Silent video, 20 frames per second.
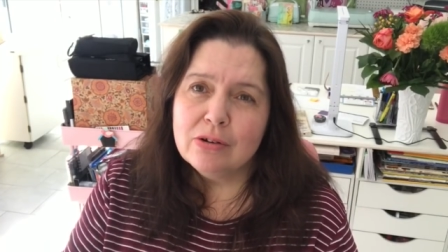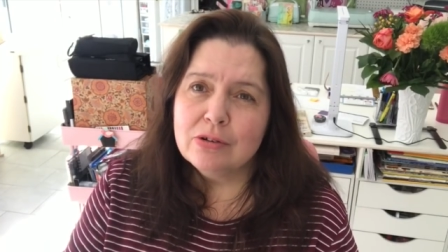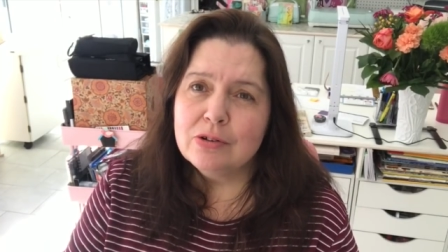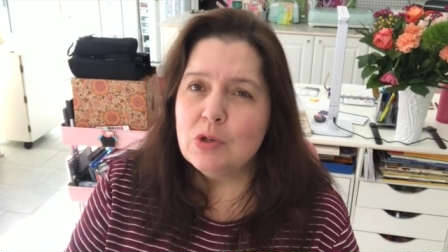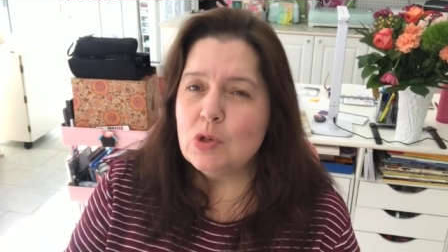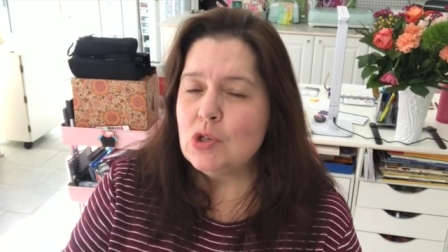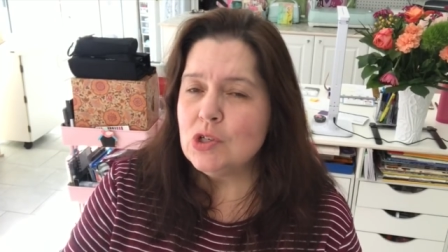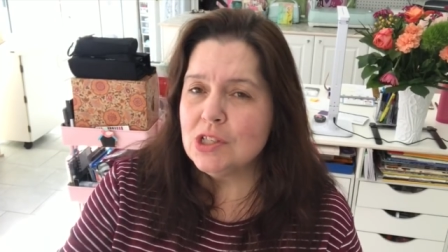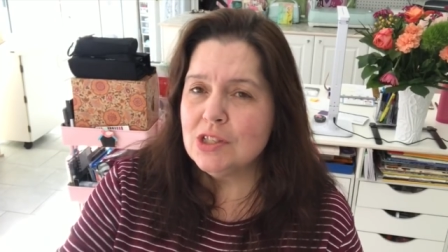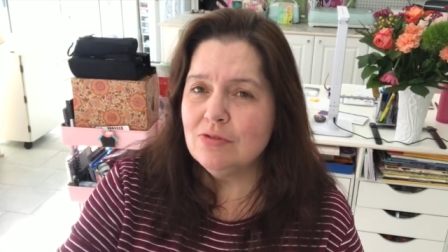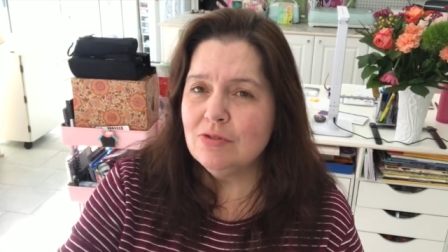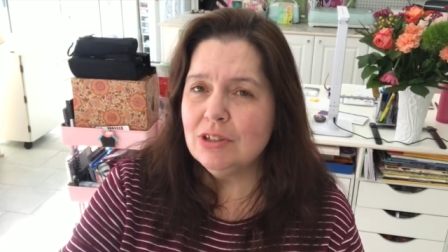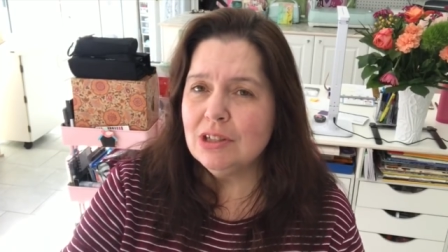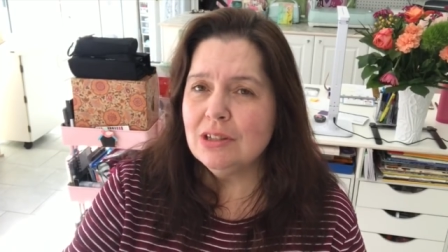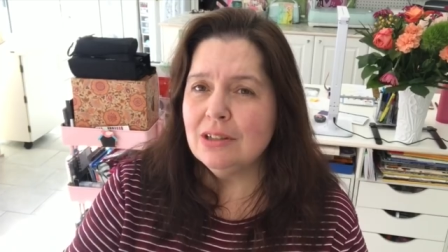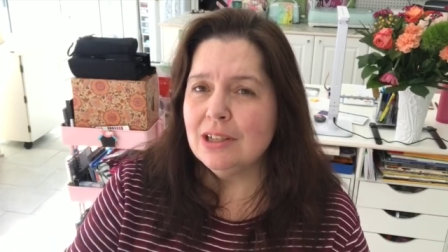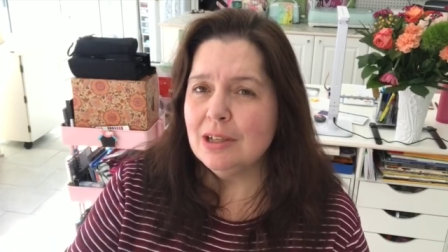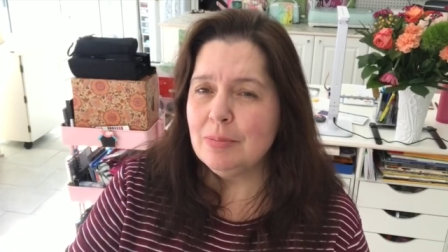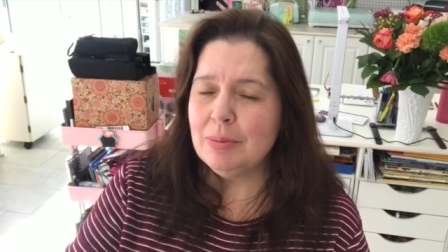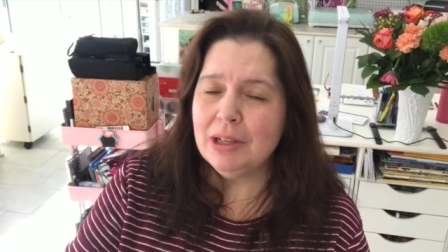or you just
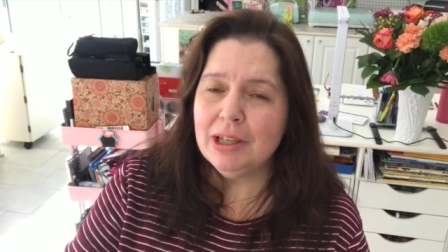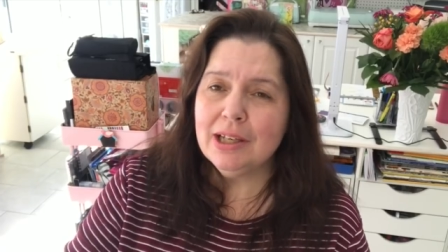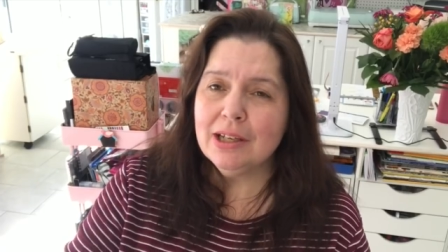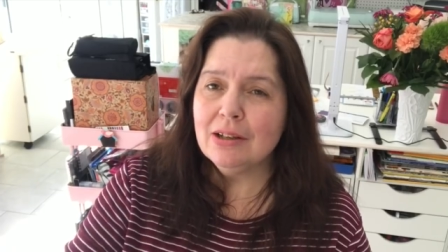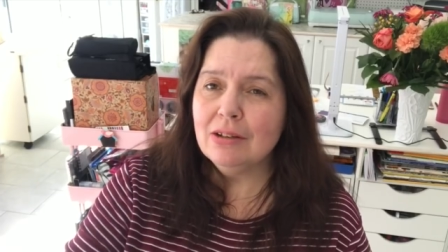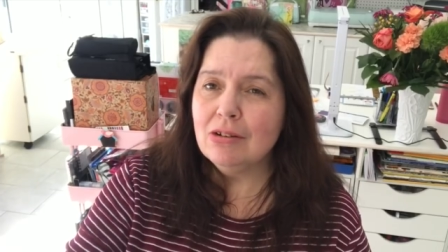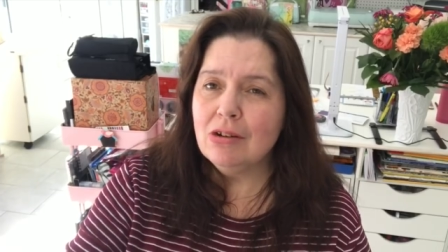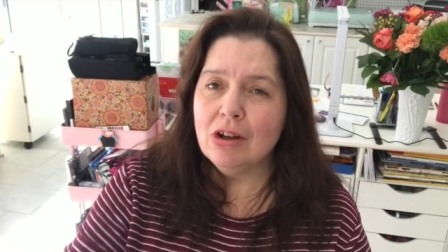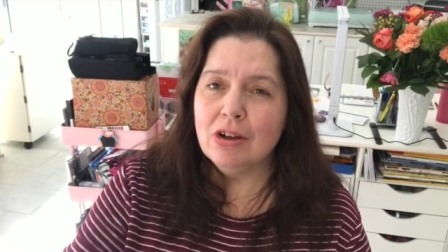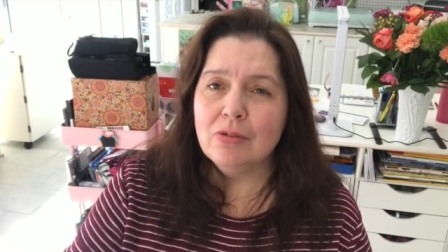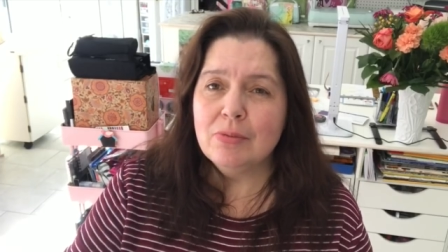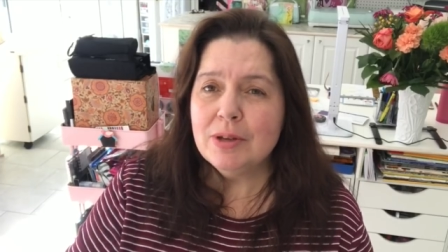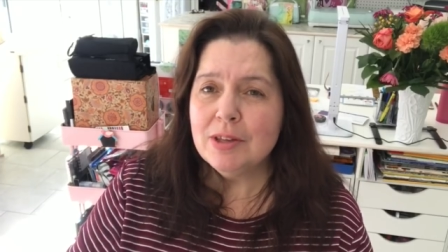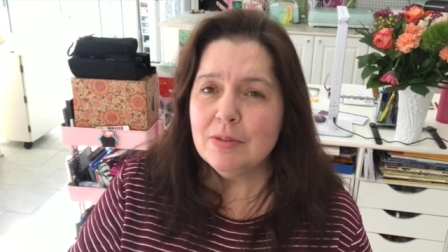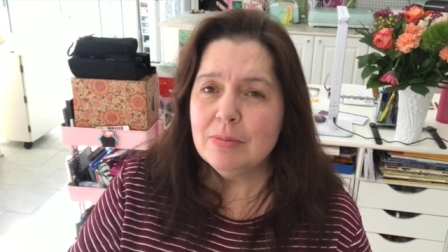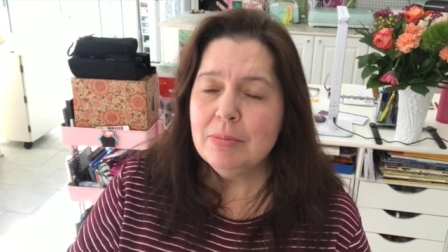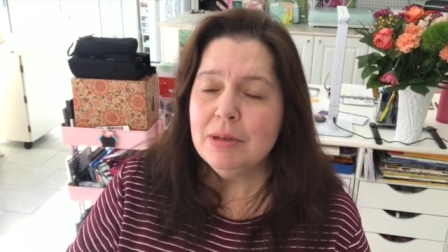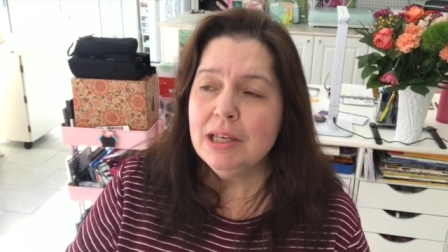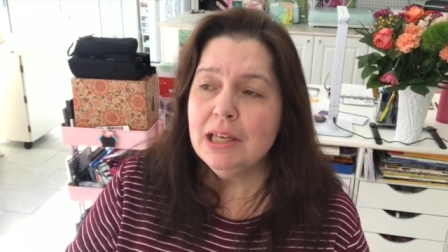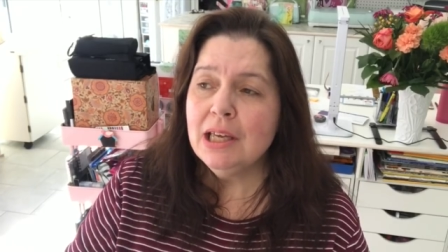feel like playing along
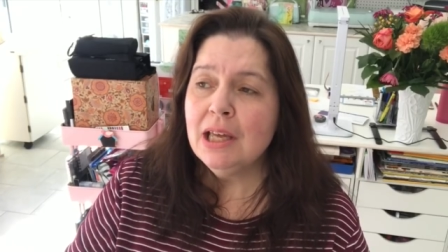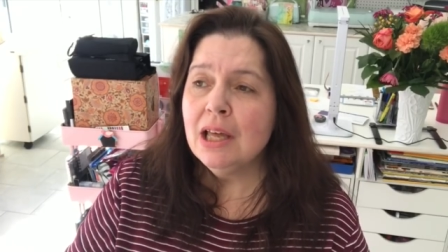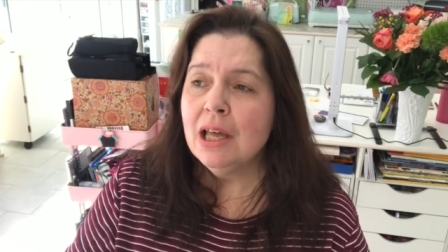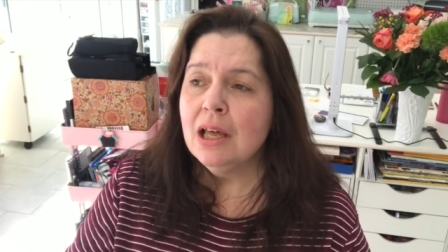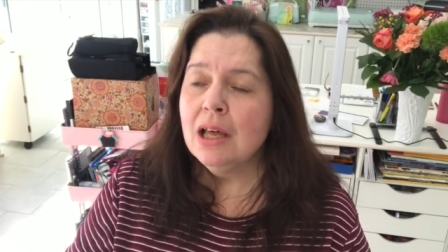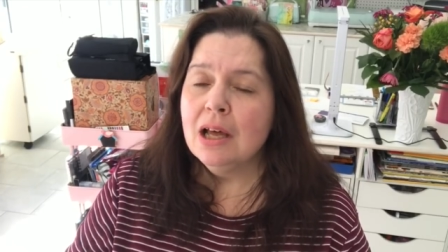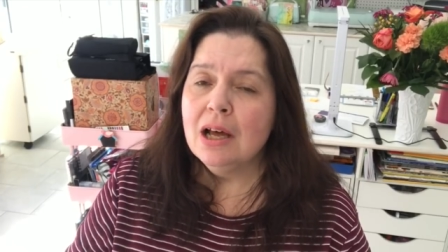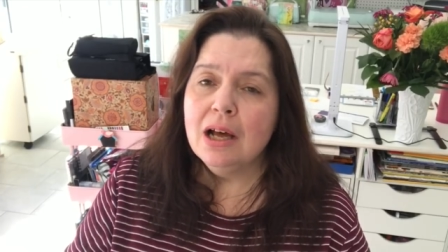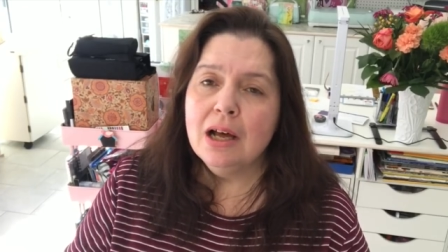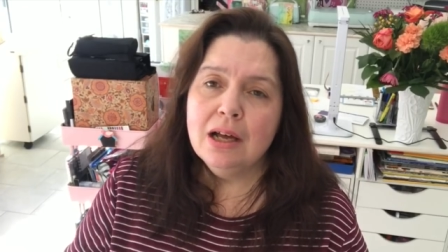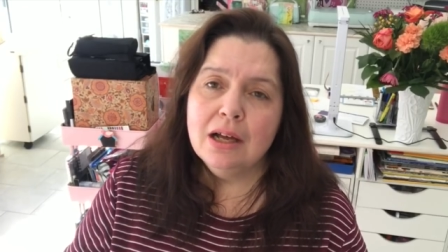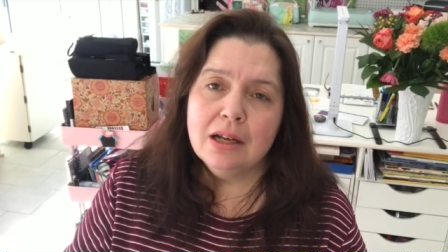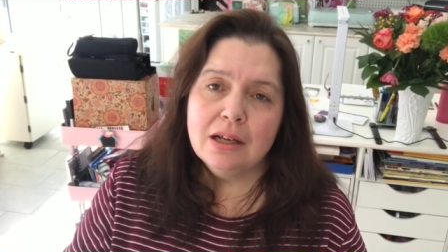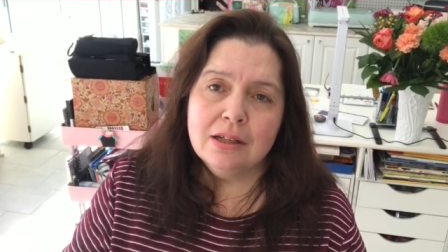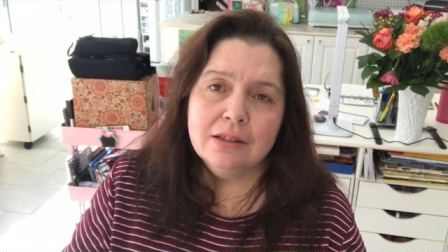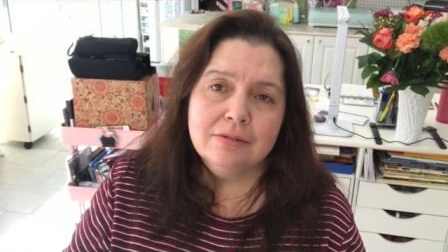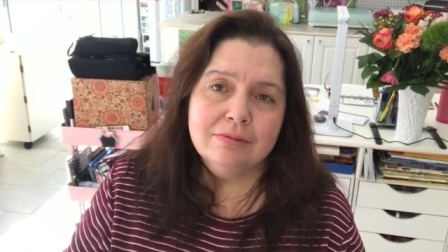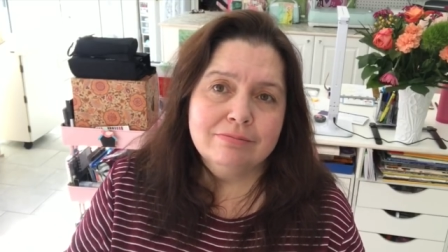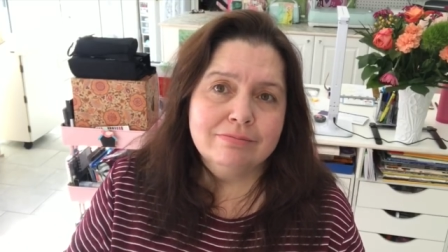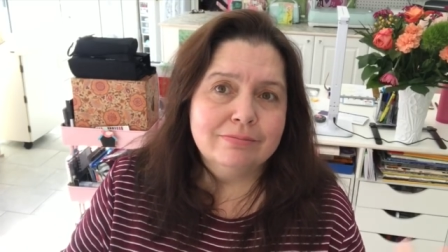with me,
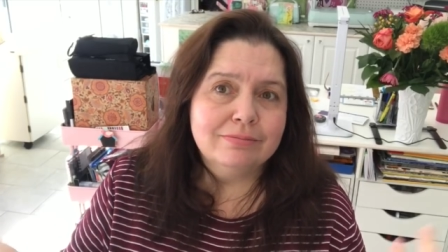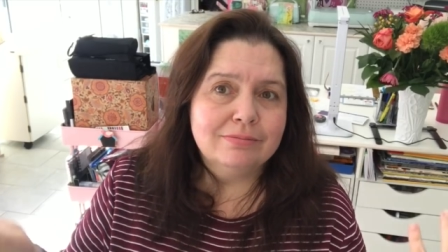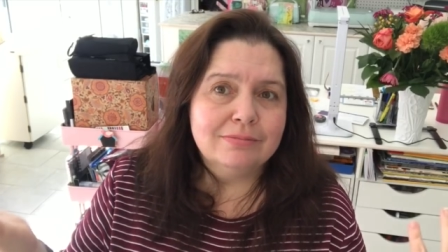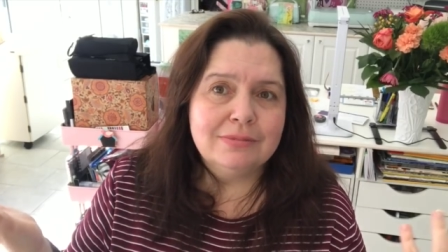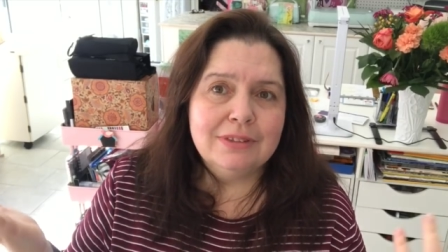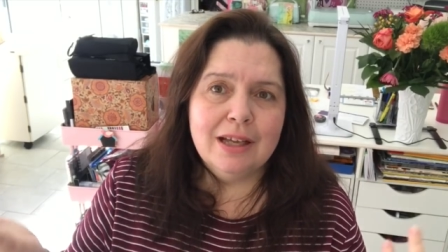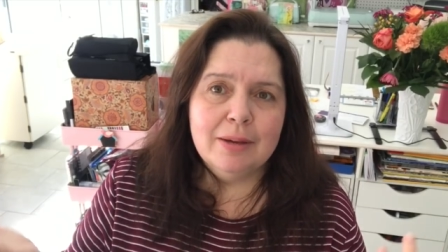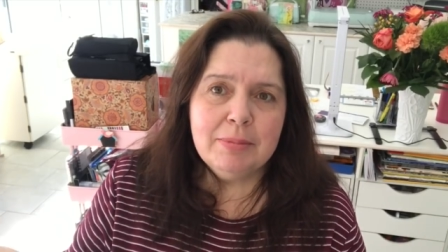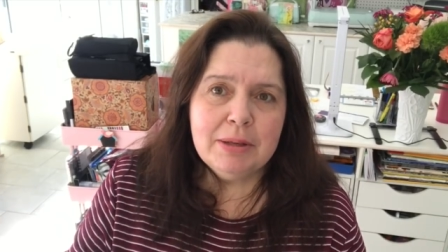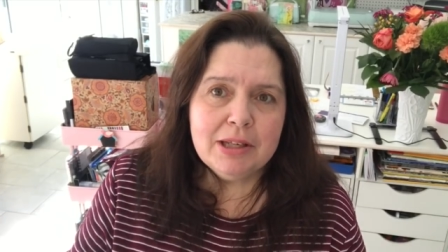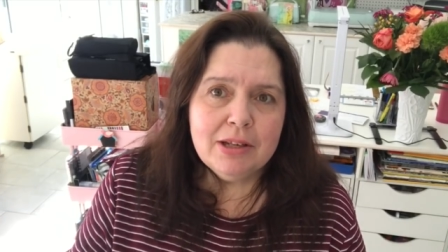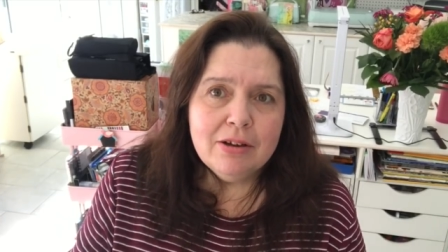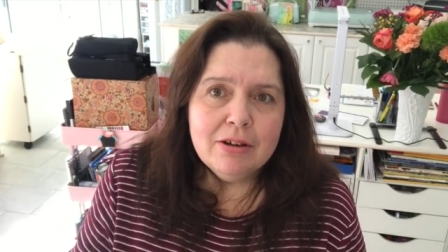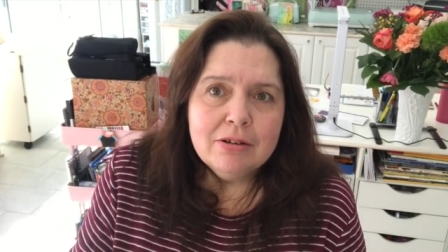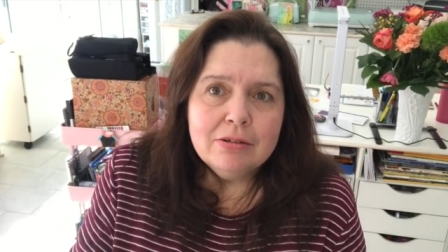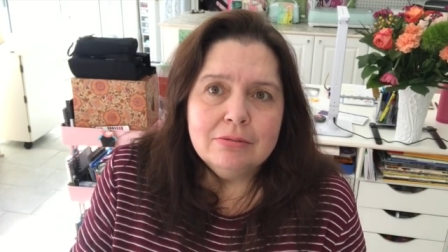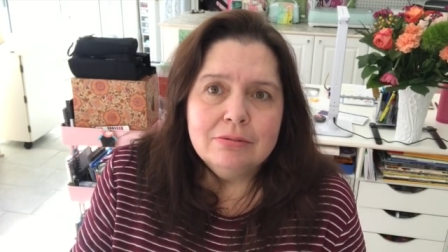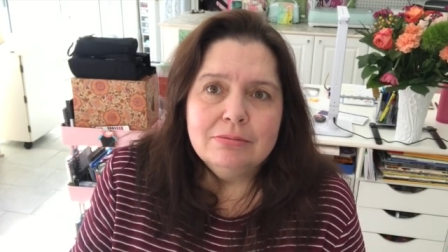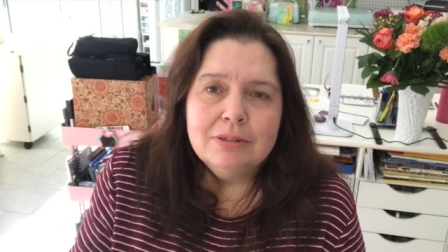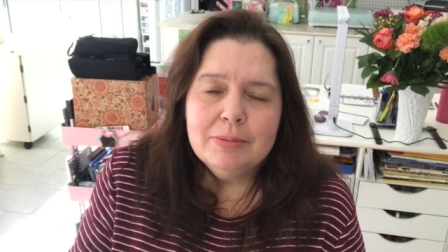let me know.